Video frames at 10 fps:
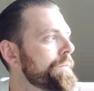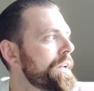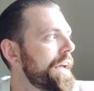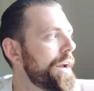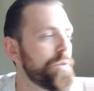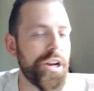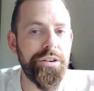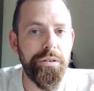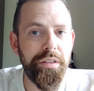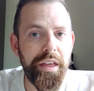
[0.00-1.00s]
And when you
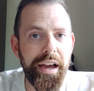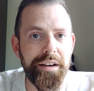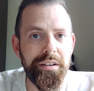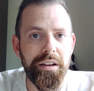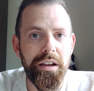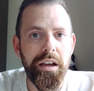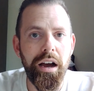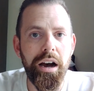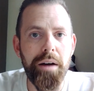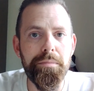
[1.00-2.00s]
do that,
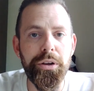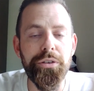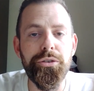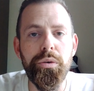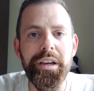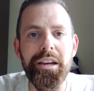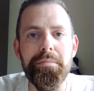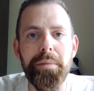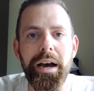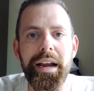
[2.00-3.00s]
you're doing it
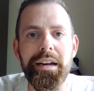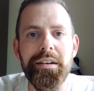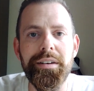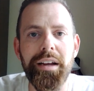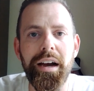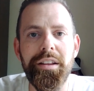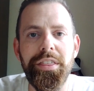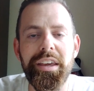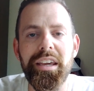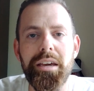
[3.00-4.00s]
by not
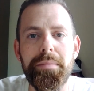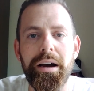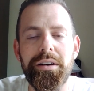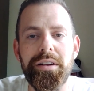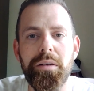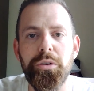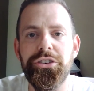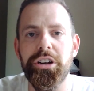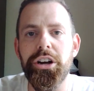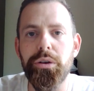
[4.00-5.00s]
thinking about what
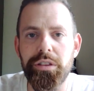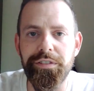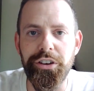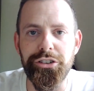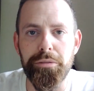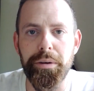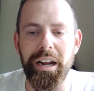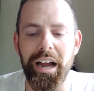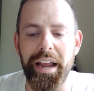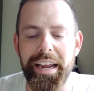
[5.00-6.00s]
you're going to do in the future, but
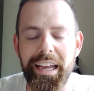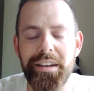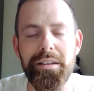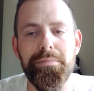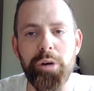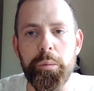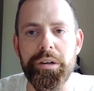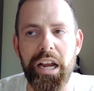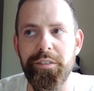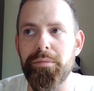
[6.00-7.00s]
in the moment,
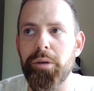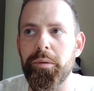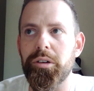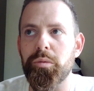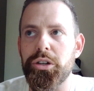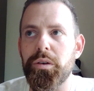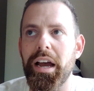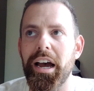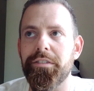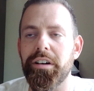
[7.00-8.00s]
every moment, when you
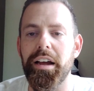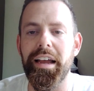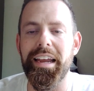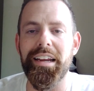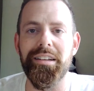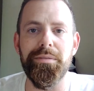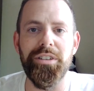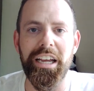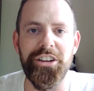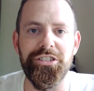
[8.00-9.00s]
have a
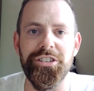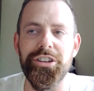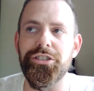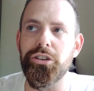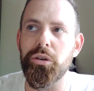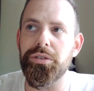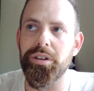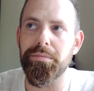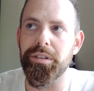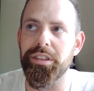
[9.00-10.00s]
temptation to do
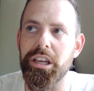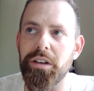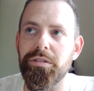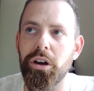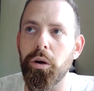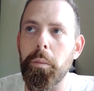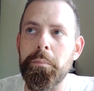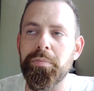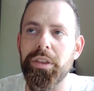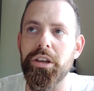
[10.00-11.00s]
something that you know
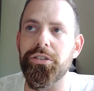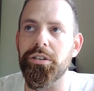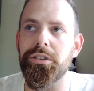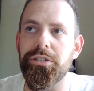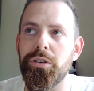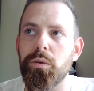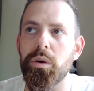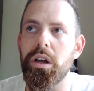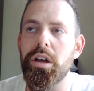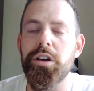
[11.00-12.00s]
that you shouldn't do,
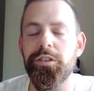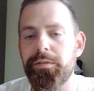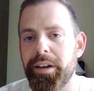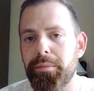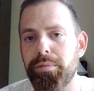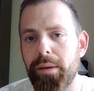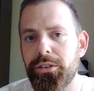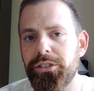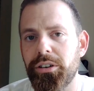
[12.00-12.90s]
you've made a promise to